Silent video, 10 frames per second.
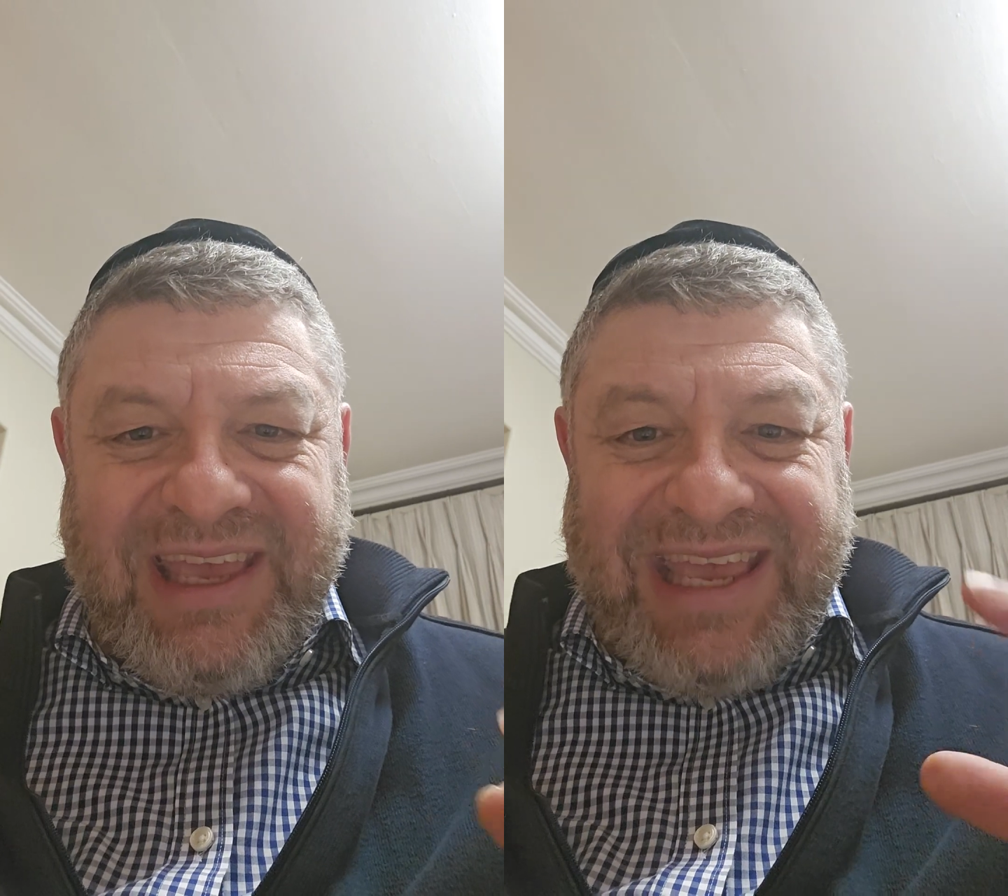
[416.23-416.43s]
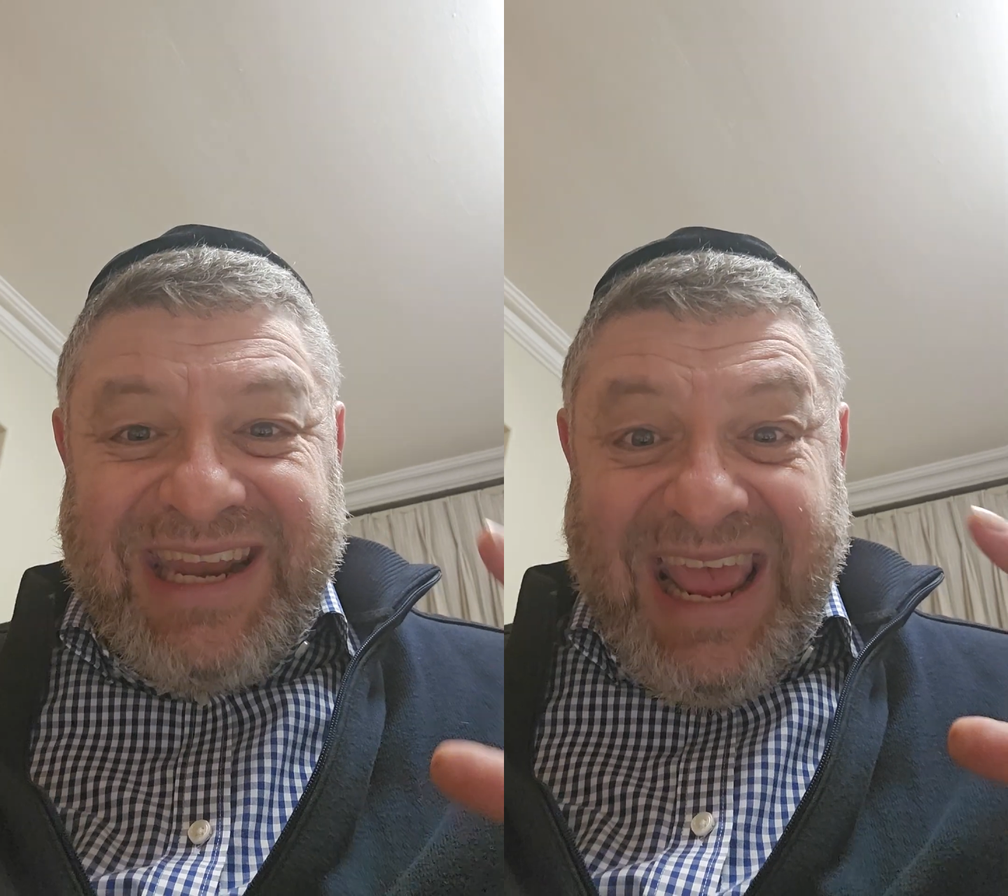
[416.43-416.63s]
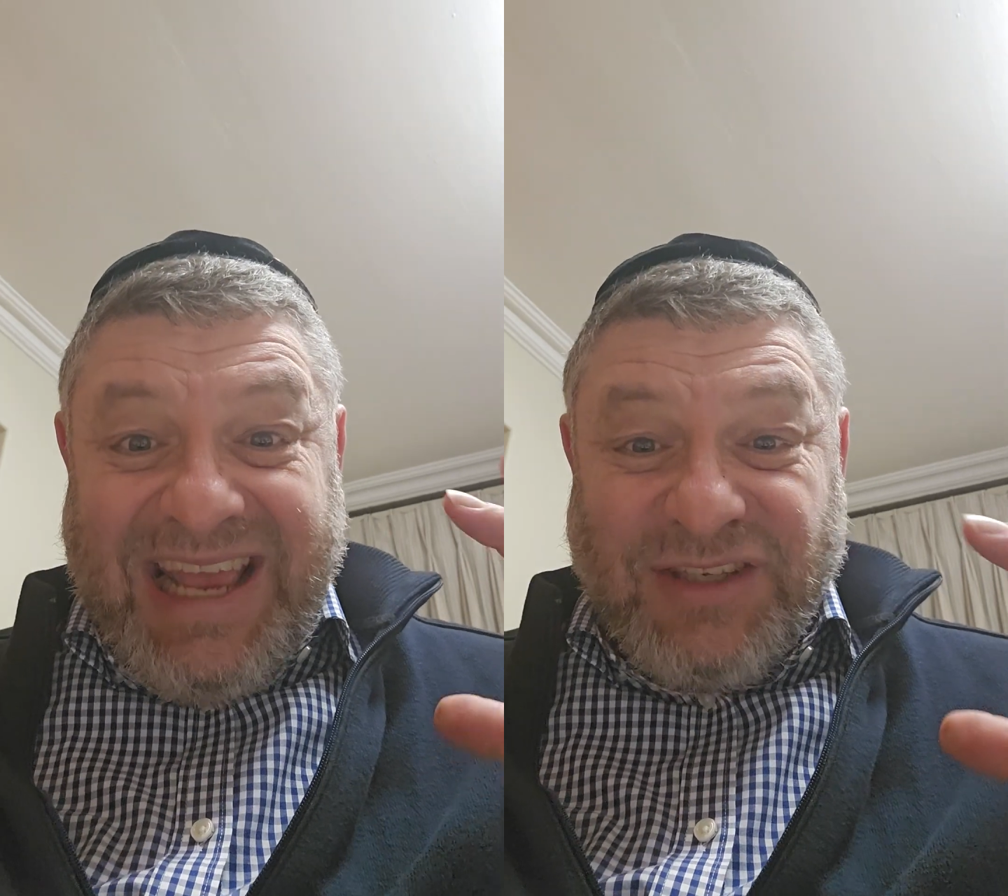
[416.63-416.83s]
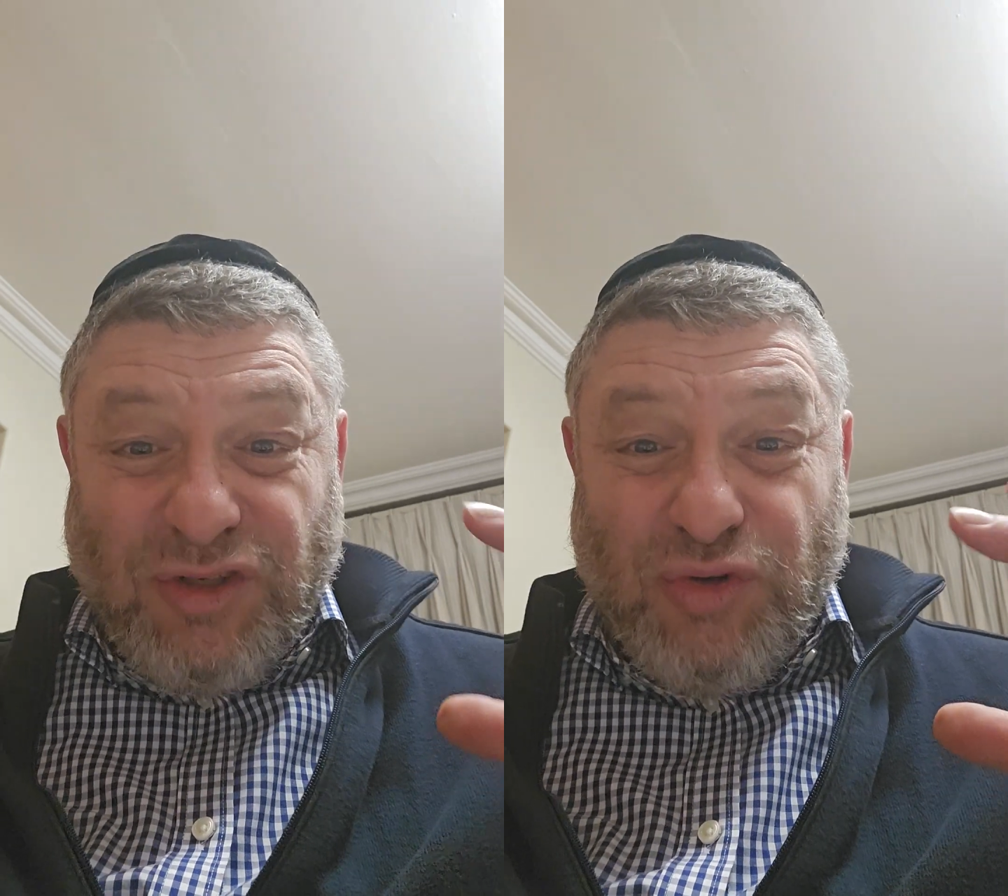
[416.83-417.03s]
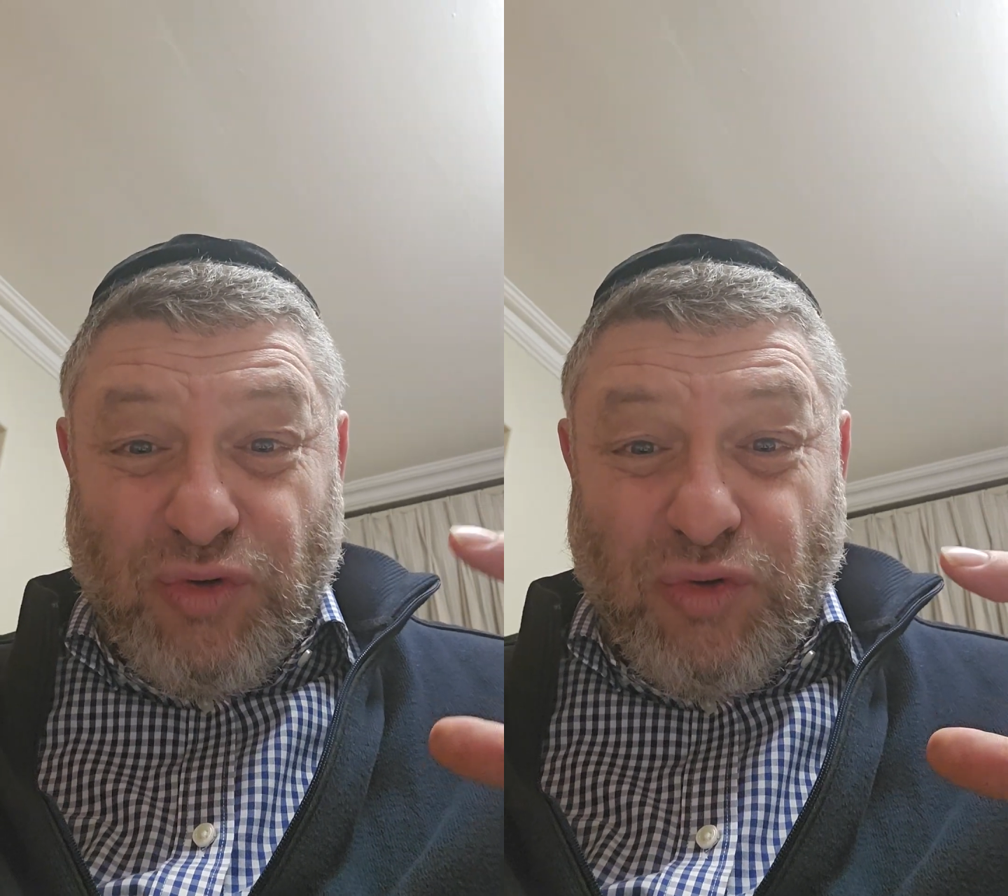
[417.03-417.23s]
It has
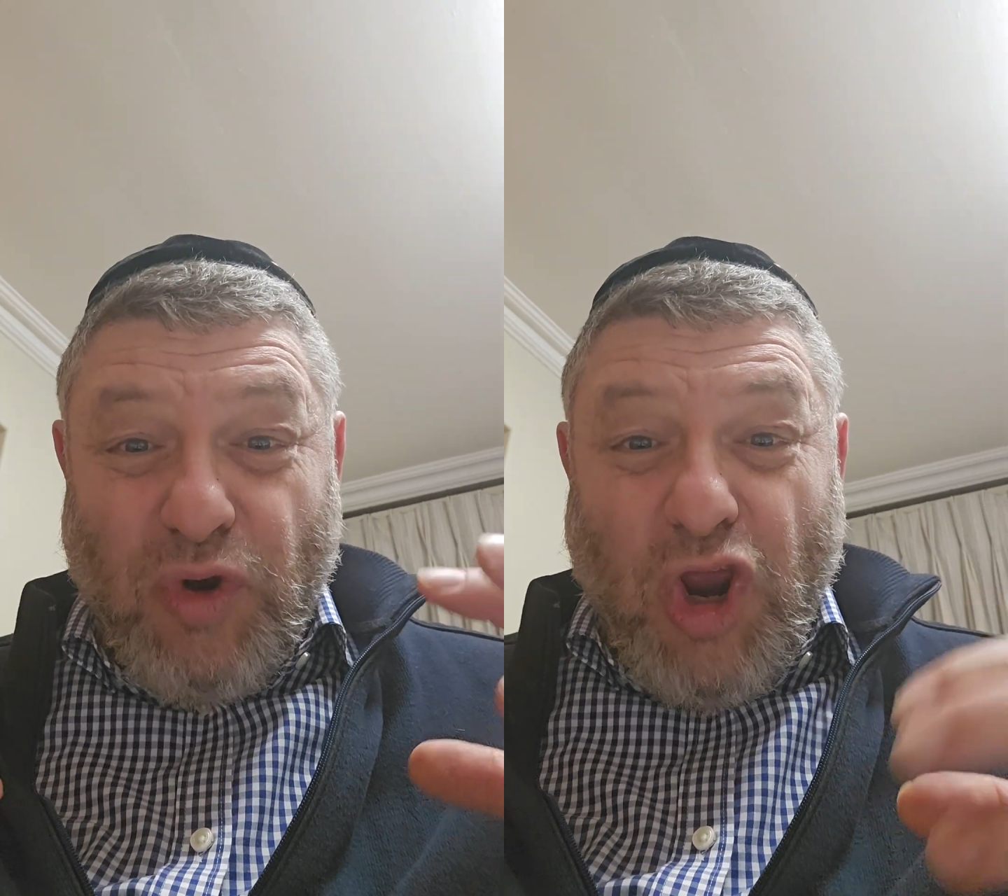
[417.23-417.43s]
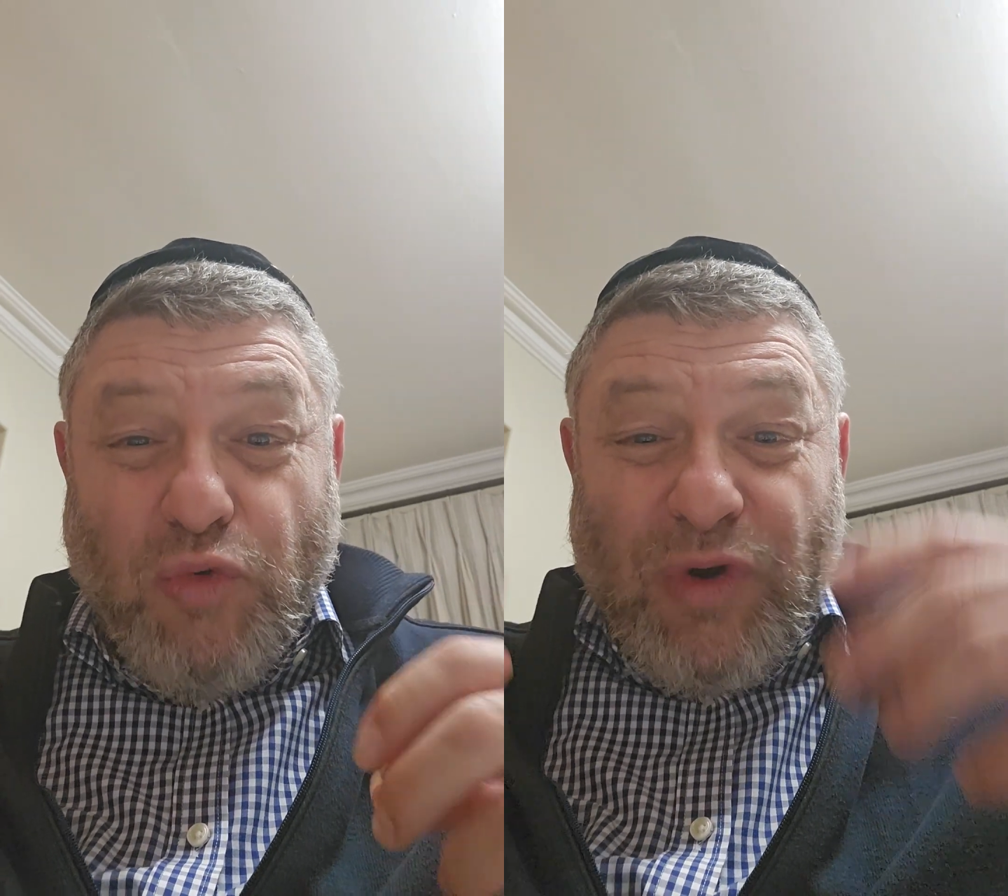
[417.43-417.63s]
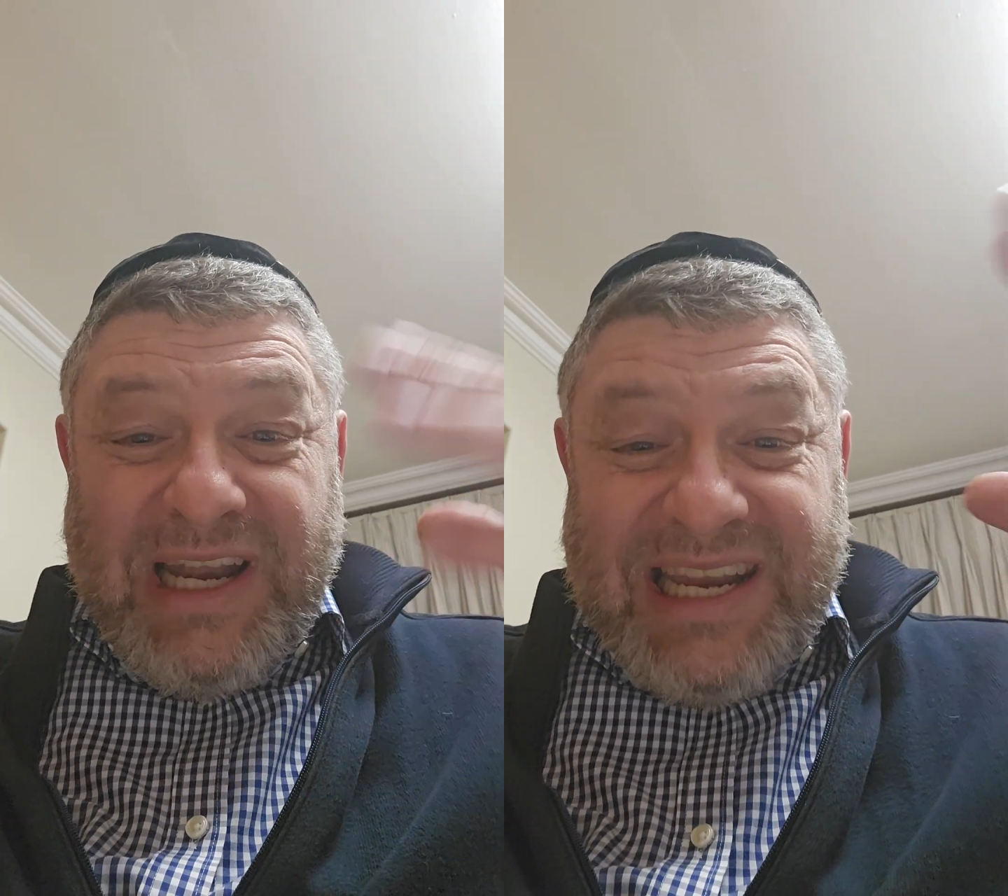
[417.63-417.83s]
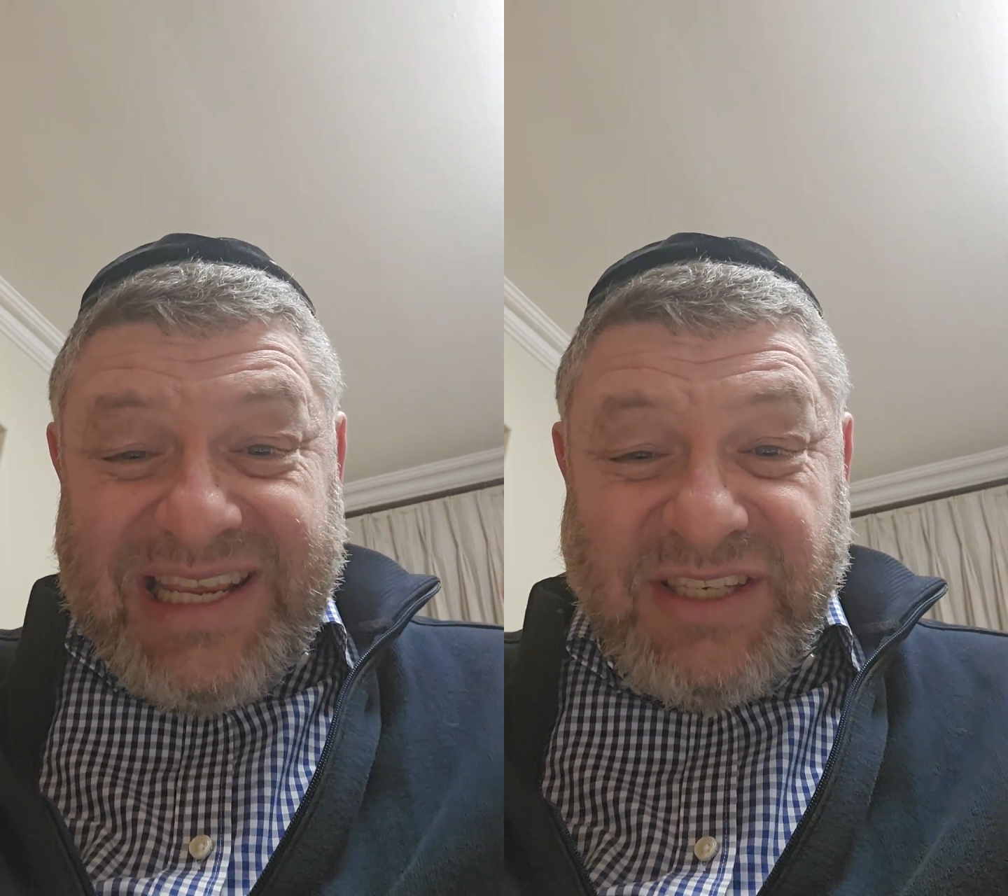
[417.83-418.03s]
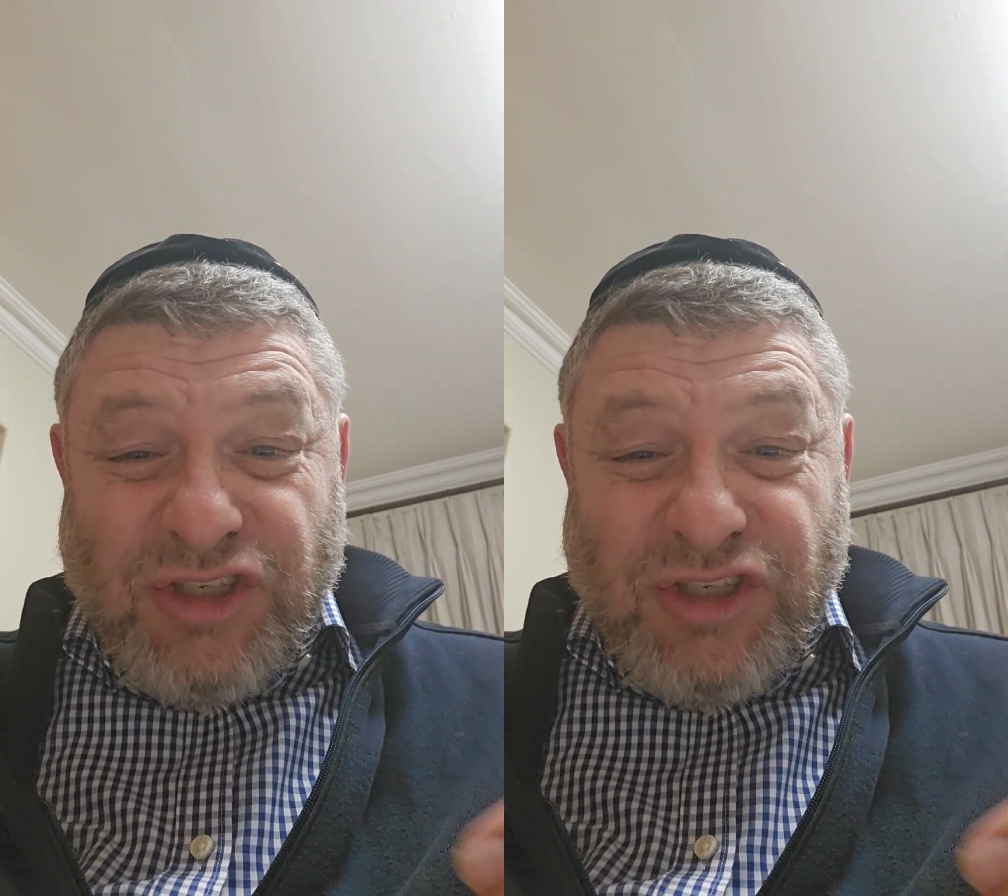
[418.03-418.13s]
to release